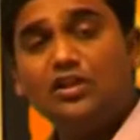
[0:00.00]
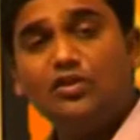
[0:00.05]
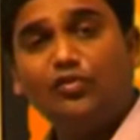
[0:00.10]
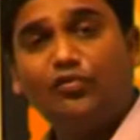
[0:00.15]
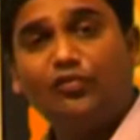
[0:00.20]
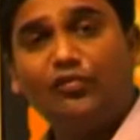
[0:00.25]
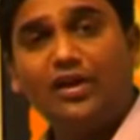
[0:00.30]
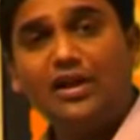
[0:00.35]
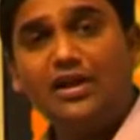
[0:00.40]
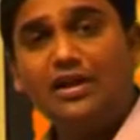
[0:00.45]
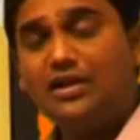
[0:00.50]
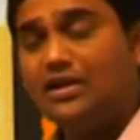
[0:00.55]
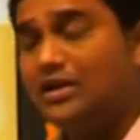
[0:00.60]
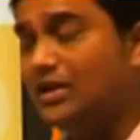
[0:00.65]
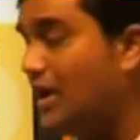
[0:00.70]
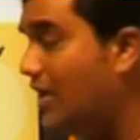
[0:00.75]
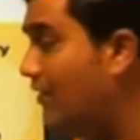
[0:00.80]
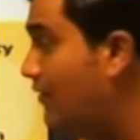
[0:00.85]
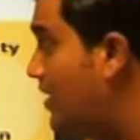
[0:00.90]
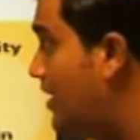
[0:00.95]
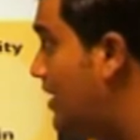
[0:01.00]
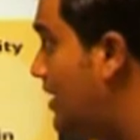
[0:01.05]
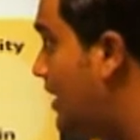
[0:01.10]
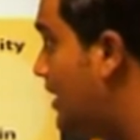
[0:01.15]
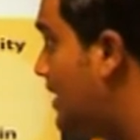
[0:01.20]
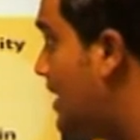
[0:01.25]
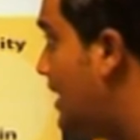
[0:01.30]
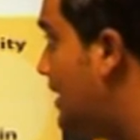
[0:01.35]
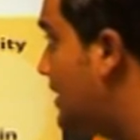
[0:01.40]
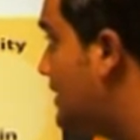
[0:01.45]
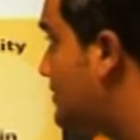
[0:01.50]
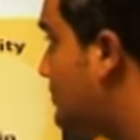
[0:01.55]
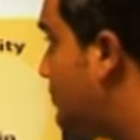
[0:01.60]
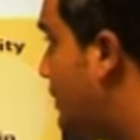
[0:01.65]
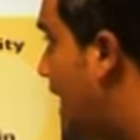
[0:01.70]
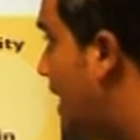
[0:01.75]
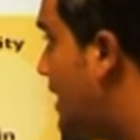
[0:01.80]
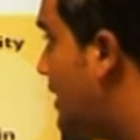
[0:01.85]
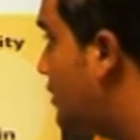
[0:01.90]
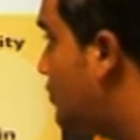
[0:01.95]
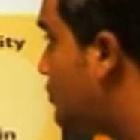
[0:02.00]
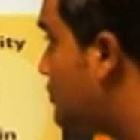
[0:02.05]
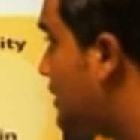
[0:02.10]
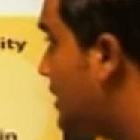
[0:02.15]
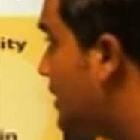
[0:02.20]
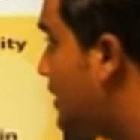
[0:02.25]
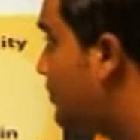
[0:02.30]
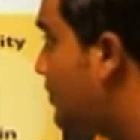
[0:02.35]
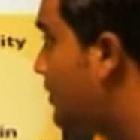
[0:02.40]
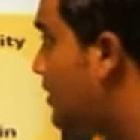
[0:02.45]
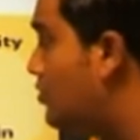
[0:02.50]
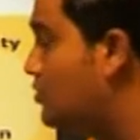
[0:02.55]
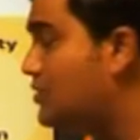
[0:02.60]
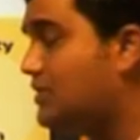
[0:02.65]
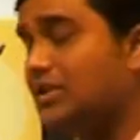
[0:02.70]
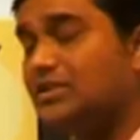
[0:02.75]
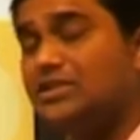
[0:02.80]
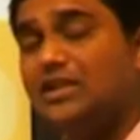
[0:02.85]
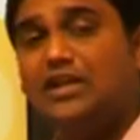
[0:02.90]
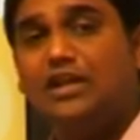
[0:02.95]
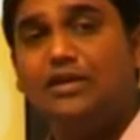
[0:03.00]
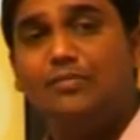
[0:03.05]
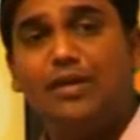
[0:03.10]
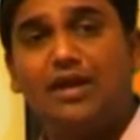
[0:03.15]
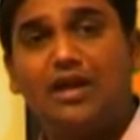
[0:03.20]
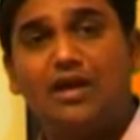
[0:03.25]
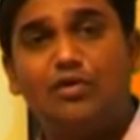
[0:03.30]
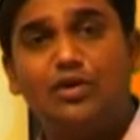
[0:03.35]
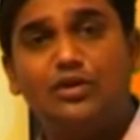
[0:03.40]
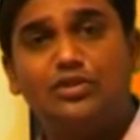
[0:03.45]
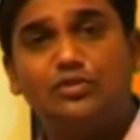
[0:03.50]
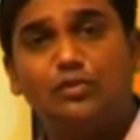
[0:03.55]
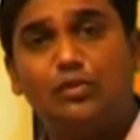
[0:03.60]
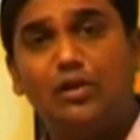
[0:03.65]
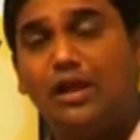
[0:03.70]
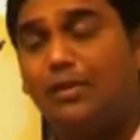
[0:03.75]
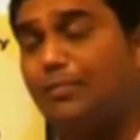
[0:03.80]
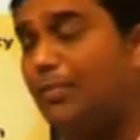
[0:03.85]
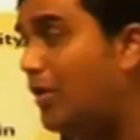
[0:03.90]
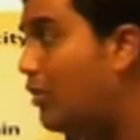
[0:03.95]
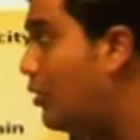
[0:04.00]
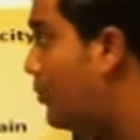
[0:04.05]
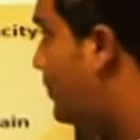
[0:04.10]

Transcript: news front, Naval Lignite is planning to set up around 600 megawatt solar power